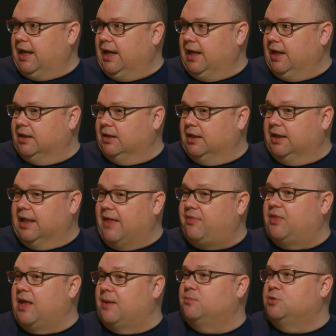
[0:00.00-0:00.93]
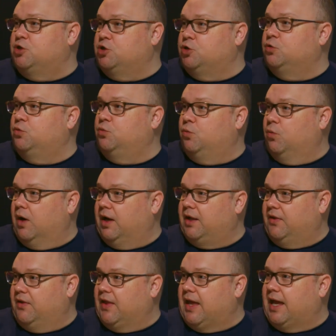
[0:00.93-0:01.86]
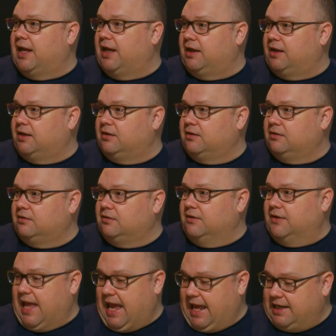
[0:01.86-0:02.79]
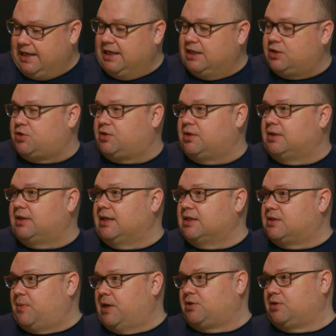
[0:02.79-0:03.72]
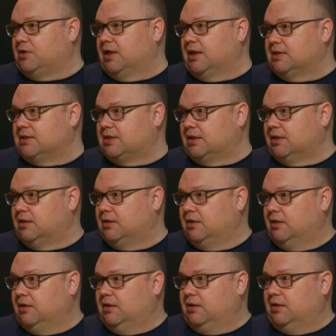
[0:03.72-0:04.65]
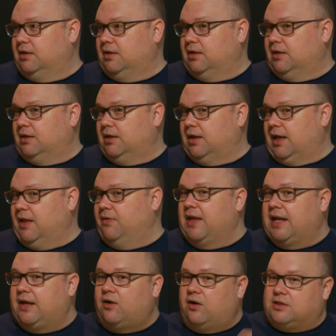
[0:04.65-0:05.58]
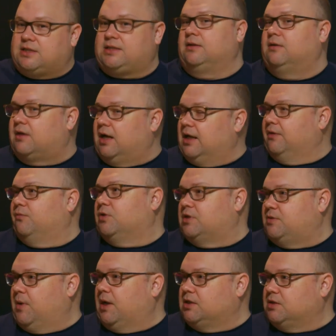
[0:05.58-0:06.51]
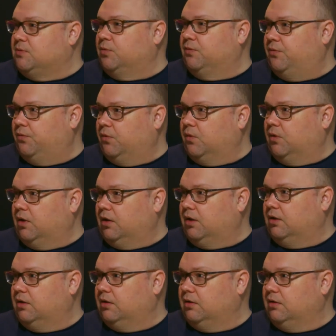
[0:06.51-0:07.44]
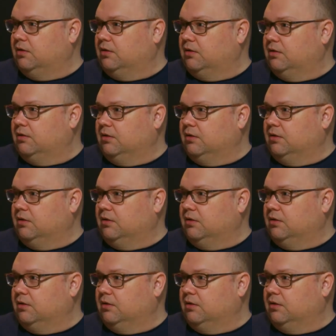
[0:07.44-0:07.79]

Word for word: And let them do what they that niche that they specialize in and they are still kind of responsible for mm-hmm.